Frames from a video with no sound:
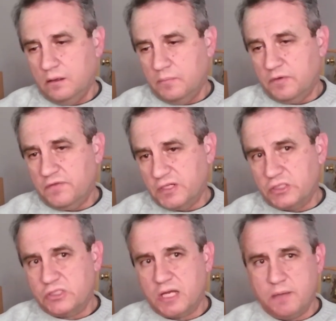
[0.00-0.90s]
Professor
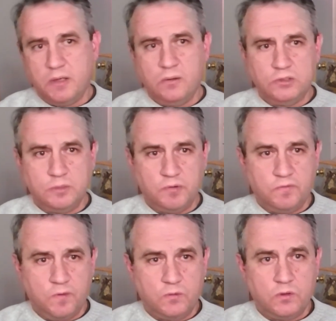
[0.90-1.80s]
Simon also
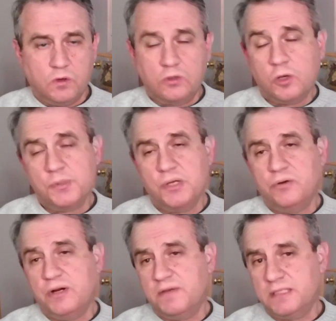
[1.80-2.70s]
performed an autopsy in
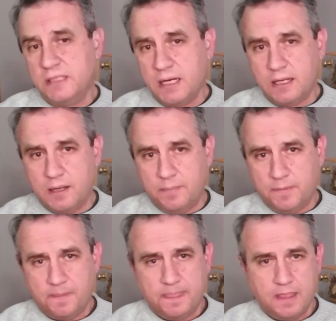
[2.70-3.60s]
Riva Stienka
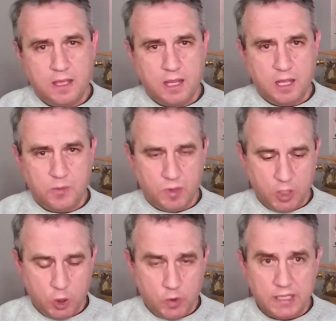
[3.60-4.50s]
And we
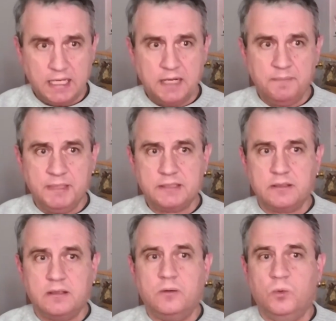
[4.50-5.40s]
know that he
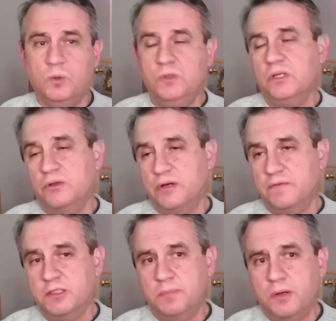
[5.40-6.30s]
missed a wound on
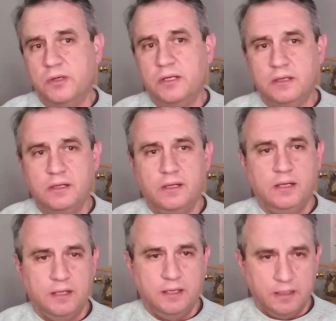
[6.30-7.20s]
River's body
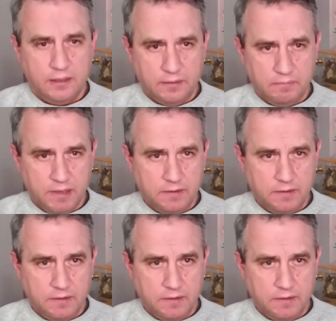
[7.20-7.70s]
that may